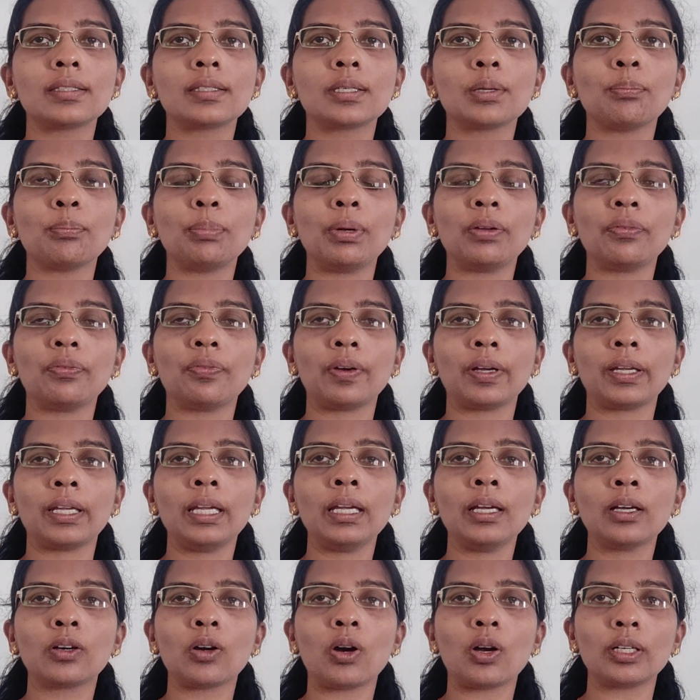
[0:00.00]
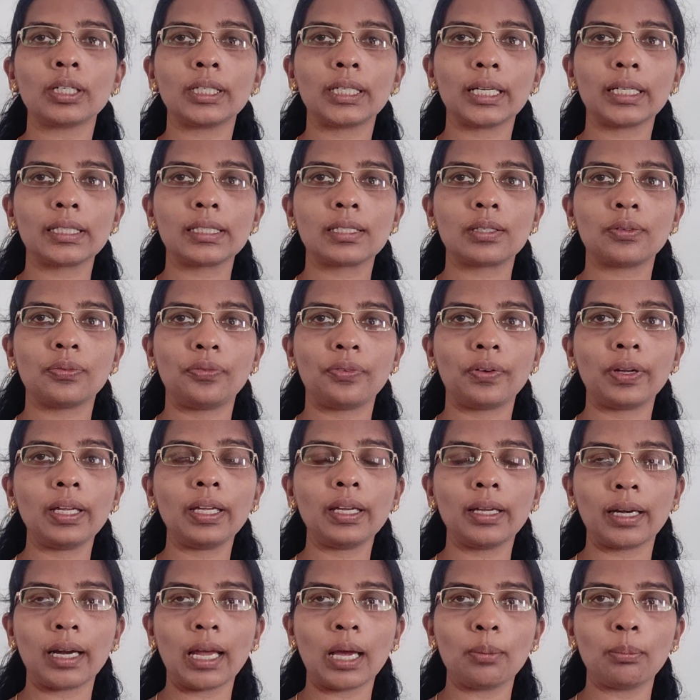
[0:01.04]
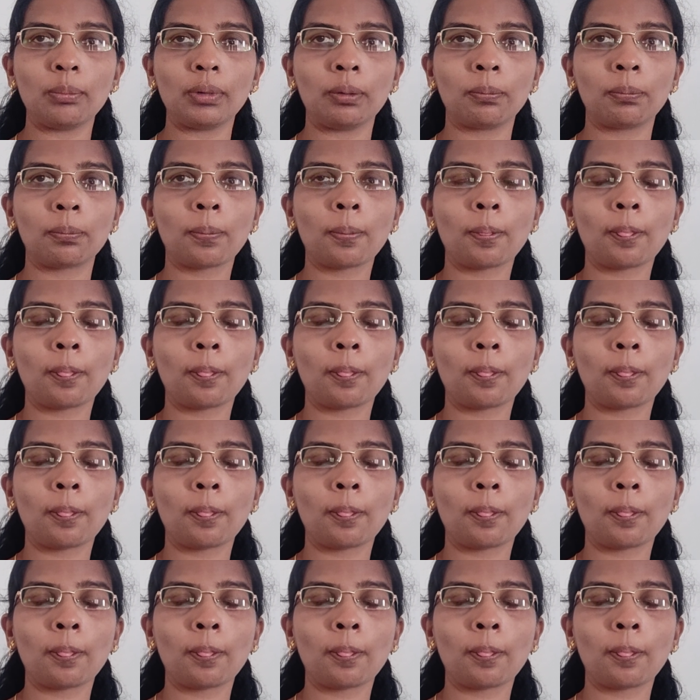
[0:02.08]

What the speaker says: simplifying context-free grammar.